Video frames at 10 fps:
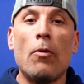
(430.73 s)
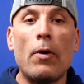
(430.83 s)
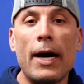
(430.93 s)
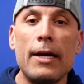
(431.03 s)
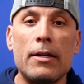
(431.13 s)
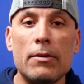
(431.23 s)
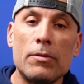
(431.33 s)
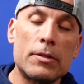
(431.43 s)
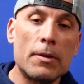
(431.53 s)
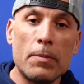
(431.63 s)
Why
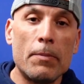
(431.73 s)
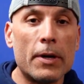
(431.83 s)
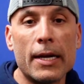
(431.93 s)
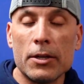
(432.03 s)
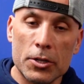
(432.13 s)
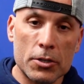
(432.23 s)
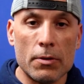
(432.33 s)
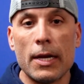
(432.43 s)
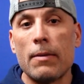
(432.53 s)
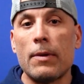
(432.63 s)
do some people get
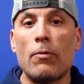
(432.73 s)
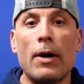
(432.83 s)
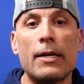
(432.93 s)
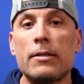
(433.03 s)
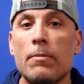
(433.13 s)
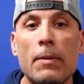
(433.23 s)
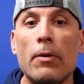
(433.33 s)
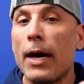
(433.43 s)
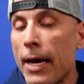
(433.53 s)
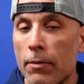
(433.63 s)
extreme and why do some
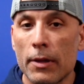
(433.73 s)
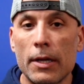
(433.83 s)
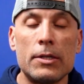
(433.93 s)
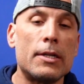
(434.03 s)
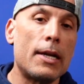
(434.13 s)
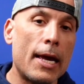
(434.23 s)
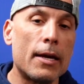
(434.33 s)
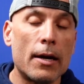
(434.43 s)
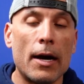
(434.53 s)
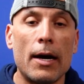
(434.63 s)
people hate religion and
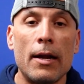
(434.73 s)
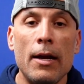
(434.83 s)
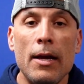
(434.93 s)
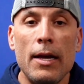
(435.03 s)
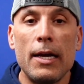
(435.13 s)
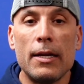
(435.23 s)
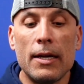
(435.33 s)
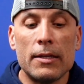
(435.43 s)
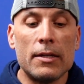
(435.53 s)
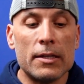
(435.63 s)
hate God? And
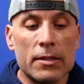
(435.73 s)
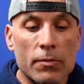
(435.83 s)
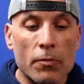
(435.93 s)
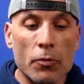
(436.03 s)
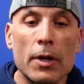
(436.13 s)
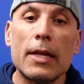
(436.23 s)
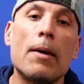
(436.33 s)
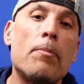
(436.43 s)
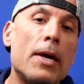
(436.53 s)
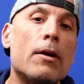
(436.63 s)
it, it's really
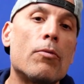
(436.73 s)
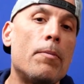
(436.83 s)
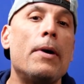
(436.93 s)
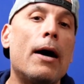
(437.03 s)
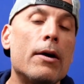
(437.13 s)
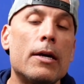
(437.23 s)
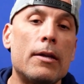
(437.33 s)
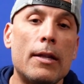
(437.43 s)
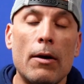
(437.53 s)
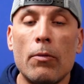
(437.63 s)
a big
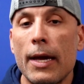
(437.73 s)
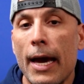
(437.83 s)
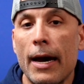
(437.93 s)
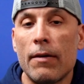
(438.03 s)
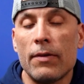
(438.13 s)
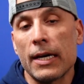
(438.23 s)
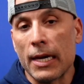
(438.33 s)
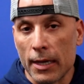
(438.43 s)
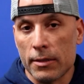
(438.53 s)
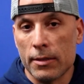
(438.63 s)
rebellion that we have
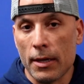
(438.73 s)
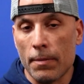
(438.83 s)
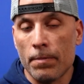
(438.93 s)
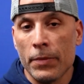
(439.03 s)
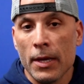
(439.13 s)
against Him.